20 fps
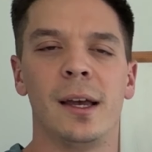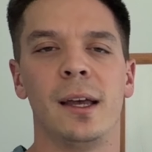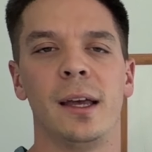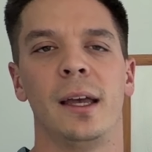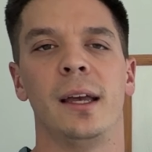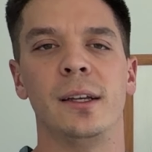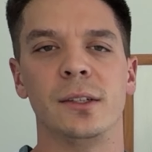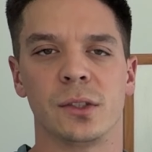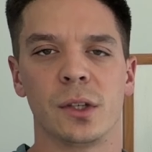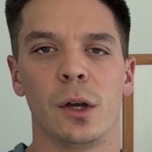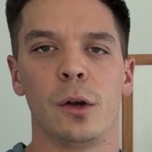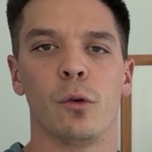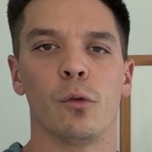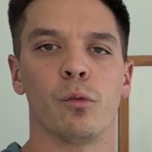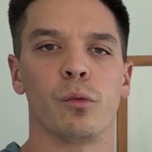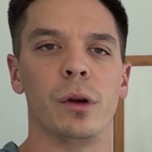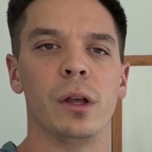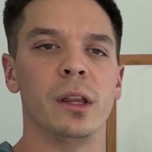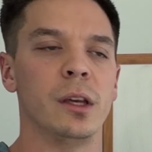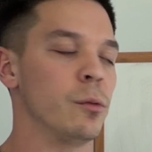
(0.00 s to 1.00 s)
is
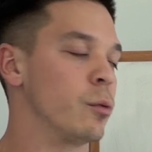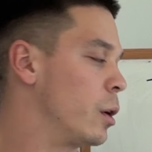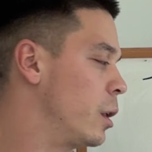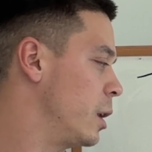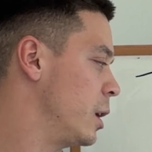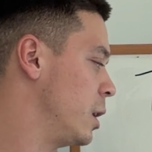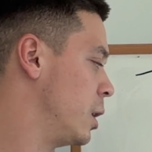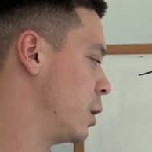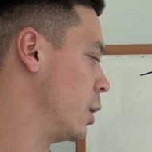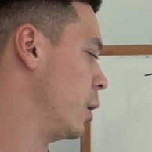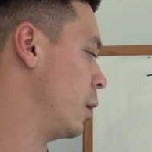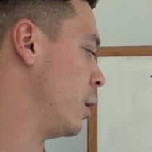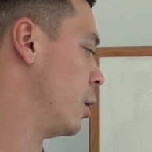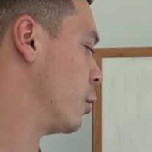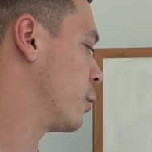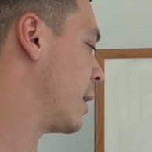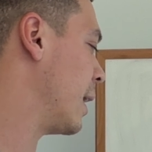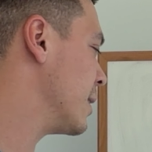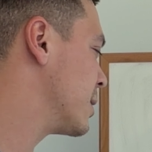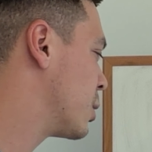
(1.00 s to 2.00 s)
really, really good.
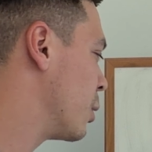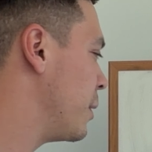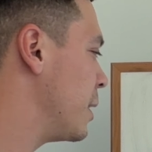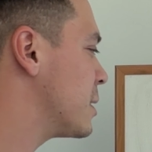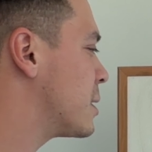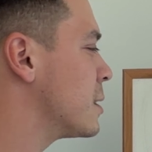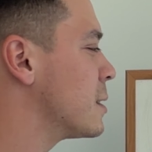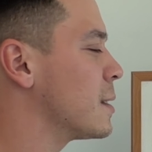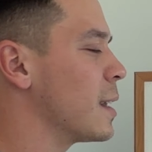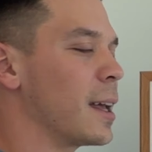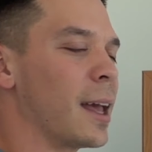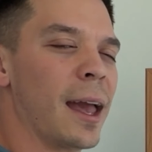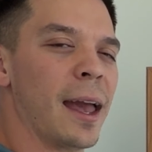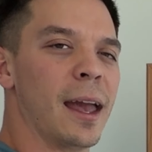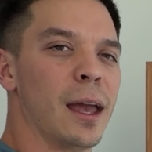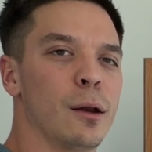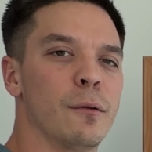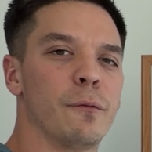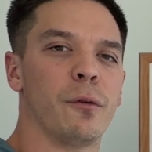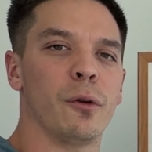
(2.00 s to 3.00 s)
Okay, so this is a
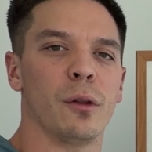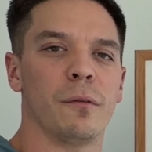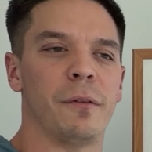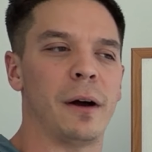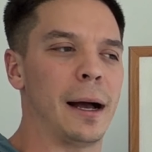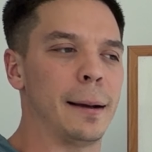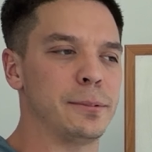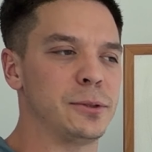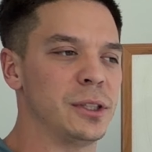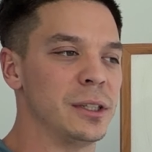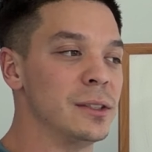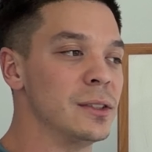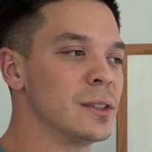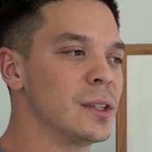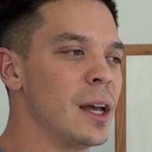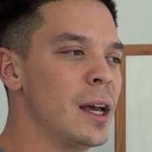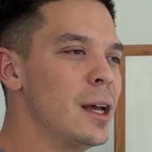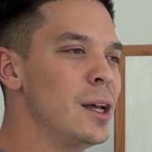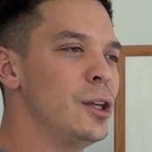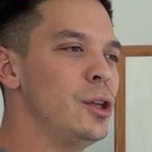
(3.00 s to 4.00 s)
handful of options.
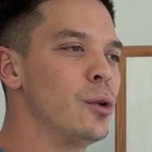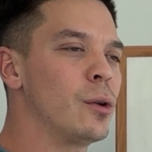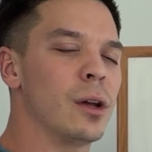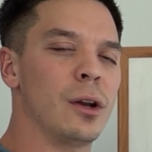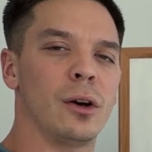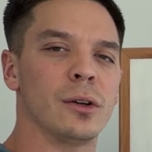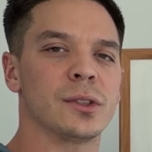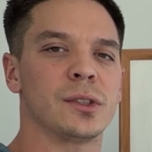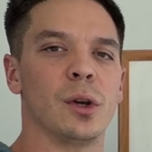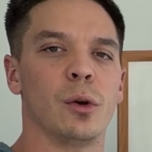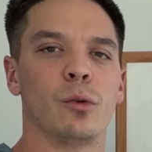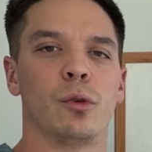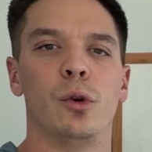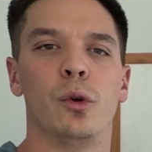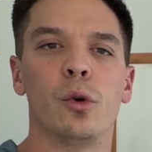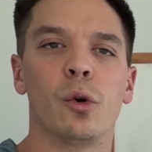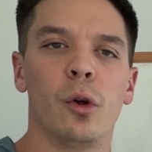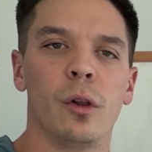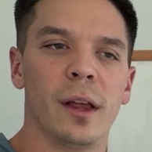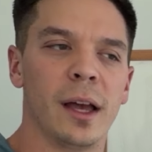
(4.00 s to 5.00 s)
You can also
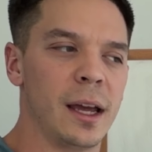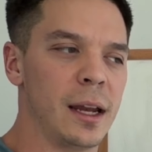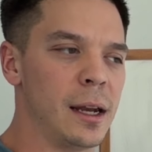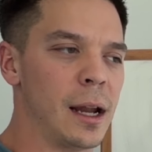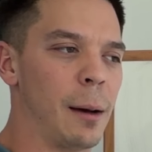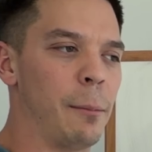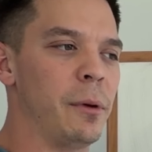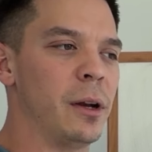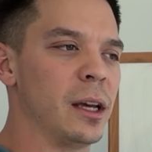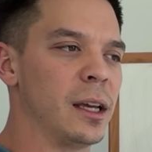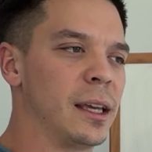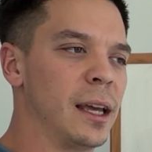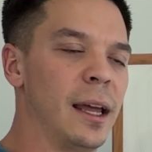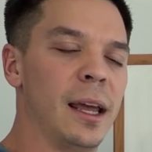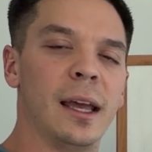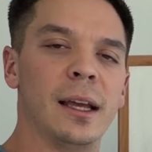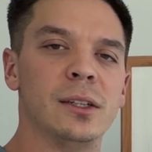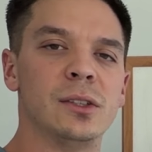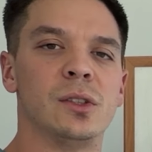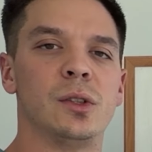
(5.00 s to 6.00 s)
Google it, and I'm gonna get
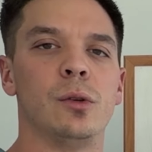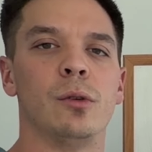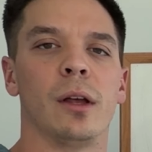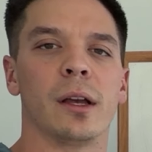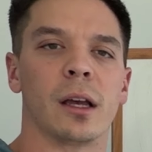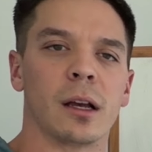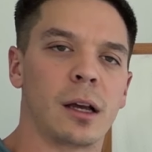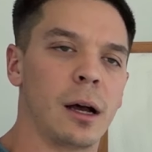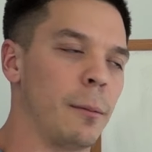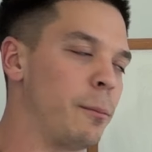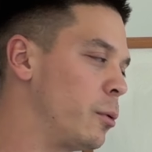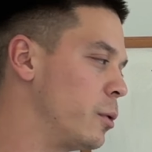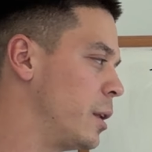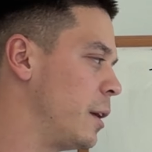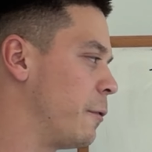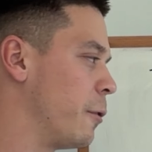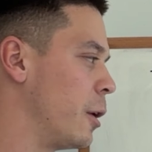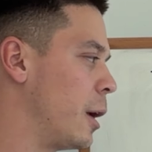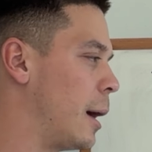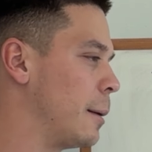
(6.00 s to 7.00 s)
into a couple
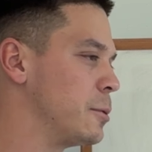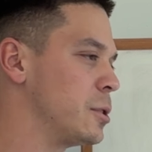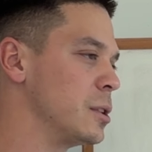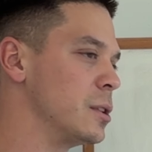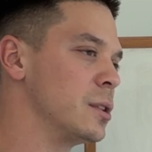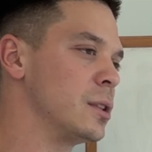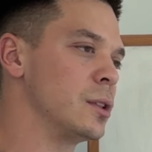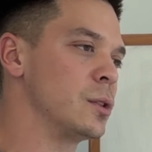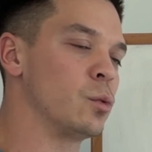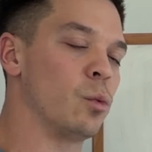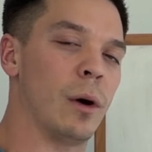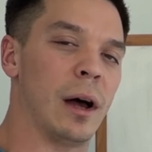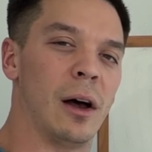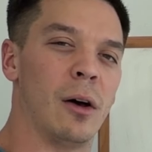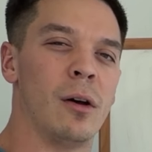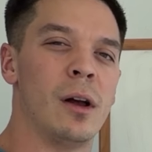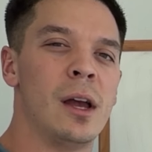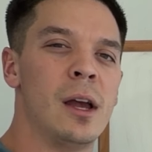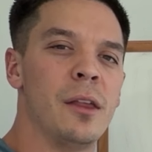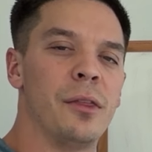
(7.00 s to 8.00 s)
different options as
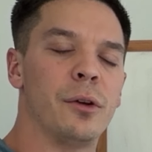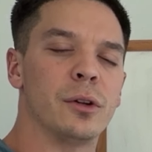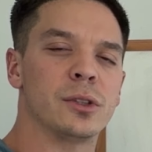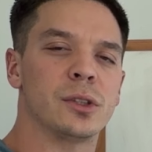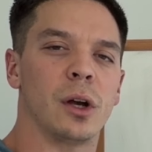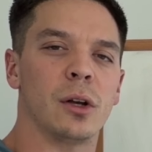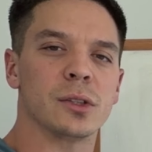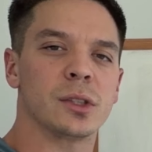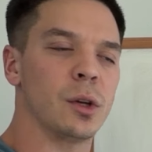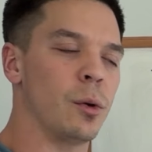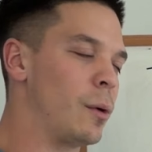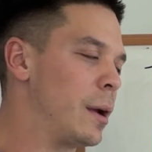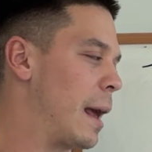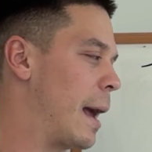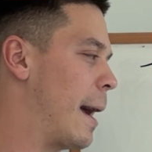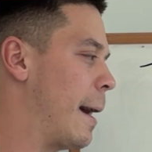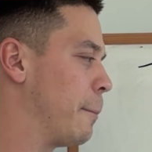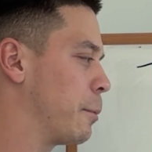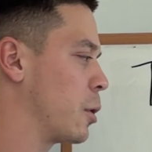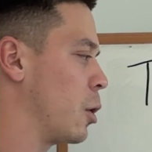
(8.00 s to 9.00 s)
well. There's also an
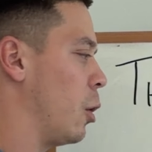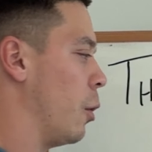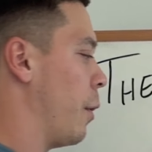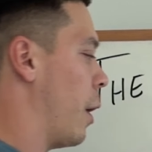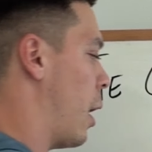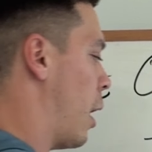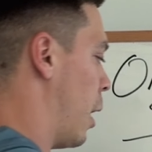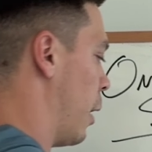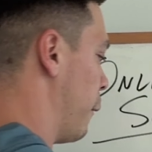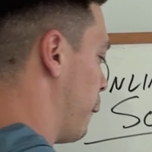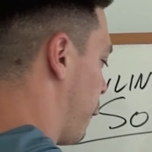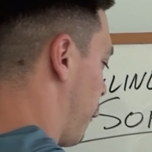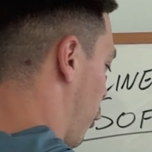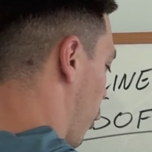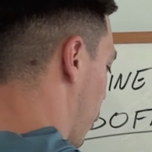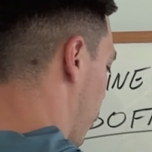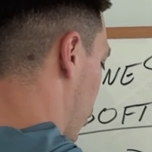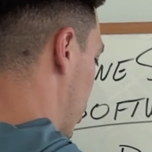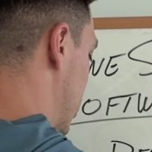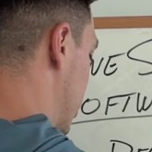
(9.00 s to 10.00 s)
app called
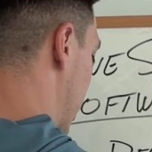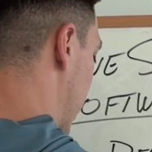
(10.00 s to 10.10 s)
OnForm, which